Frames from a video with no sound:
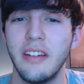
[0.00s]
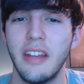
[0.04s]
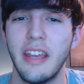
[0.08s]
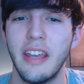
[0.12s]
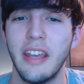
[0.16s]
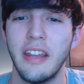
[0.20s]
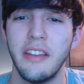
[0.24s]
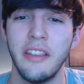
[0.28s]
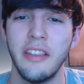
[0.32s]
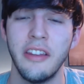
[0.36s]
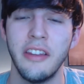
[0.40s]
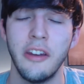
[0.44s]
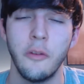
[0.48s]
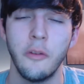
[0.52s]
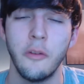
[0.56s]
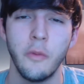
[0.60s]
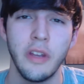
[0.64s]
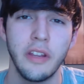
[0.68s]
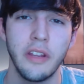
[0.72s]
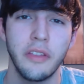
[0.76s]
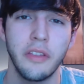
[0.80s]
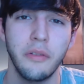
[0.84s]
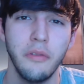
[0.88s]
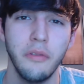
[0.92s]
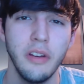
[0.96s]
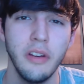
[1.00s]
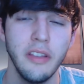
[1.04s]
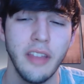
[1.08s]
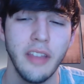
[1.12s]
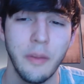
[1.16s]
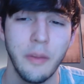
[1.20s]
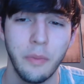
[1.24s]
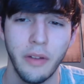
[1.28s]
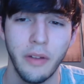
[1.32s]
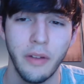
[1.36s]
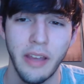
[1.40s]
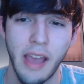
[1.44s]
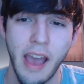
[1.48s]
and then in week 3 they
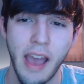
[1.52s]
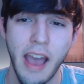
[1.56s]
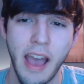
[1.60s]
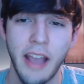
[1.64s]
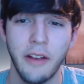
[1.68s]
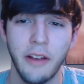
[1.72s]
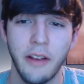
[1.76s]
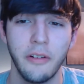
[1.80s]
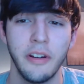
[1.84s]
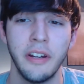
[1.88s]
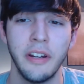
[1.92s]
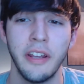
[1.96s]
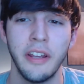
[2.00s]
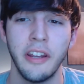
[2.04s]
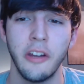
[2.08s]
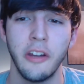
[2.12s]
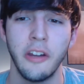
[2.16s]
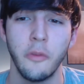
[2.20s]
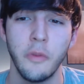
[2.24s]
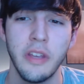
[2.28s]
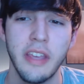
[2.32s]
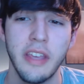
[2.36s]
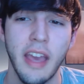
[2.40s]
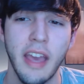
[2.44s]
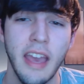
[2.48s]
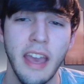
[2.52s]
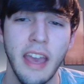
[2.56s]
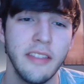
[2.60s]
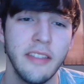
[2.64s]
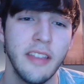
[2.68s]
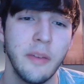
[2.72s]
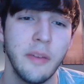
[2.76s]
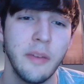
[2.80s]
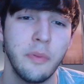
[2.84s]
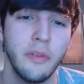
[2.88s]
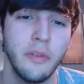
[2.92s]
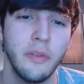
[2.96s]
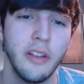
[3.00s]
play Akron, and in week 8 they
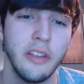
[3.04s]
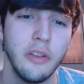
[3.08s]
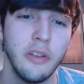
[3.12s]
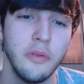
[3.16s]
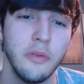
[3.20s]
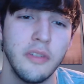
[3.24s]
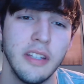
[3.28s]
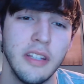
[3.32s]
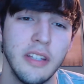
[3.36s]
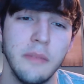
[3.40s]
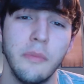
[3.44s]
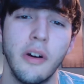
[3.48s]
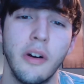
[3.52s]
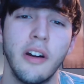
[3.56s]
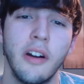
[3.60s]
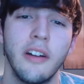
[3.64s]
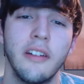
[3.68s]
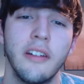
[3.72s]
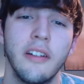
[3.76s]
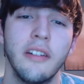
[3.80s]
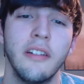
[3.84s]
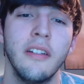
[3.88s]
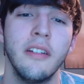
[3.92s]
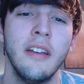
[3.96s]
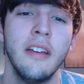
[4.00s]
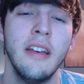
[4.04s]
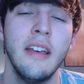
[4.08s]
play UT Martin.